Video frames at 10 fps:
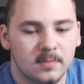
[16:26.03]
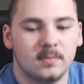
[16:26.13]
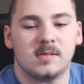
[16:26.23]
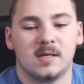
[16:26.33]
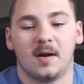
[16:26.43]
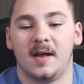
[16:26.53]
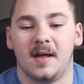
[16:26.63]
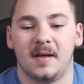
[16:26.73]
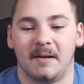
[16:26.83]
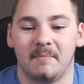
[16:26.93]
sorry,
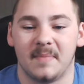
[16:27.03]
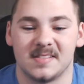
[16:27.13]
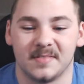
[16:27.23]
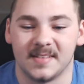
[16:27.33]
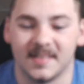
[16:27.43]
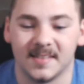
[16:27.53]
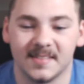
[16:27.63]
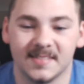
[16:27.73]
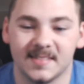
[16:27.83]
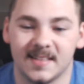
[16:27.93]
I'm messing with the
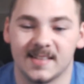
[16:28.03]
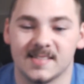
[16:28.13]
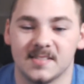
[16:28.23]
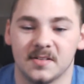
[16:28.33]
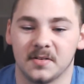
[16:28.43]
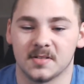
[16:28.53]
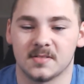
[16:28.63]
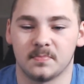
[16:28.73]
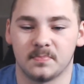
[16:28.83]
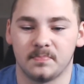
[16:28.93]
things so it looks
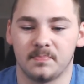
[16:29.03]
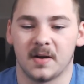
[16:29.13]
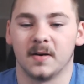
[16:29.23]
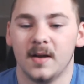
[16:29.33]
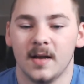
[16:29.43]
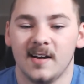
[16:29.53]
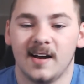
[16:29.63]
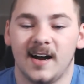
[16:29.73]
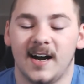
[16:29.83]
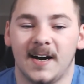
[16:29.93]
better.
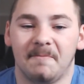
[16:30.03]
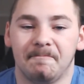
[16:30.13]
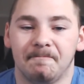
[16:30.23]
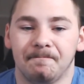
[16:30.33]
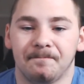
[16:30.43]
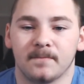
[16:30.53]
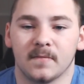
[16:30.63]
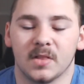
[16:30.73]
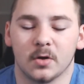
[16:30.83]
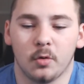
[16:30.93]
The
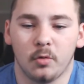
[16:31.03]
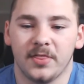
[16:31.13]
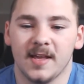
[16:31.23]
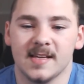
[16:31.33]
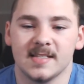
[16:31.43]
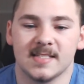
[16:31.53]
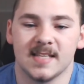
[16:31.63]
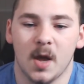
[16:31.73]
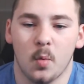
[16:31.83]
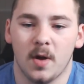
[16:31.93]
cool thing is
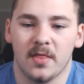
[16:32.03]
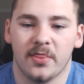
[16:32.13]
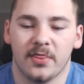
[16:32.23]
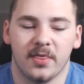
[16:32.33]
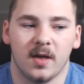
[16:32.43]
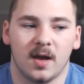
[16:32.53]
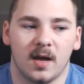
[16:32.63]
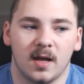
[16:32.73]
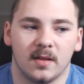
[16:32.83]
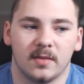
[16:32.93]
that with
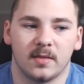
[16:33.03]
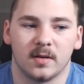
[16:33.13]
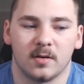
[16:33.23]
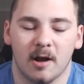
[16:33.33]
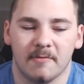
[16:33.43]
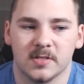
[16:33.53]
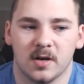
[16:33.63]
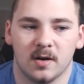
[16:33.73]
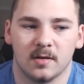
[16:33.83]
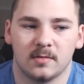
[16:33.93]
the graphics
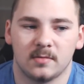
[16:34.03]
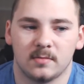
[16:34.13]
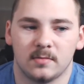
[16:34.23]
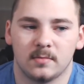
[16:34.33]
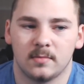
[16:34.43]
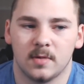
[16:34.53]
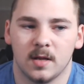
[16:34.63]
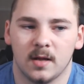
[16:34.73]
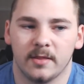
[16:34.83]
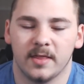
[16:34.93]
card
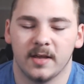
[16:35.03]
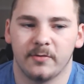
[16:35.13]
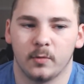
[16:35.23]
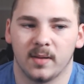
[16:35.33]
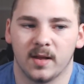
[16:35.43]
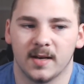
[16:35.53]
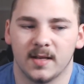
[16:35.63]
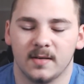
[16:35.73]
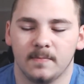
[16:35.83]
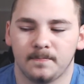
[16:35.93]
thing, if you plug it in,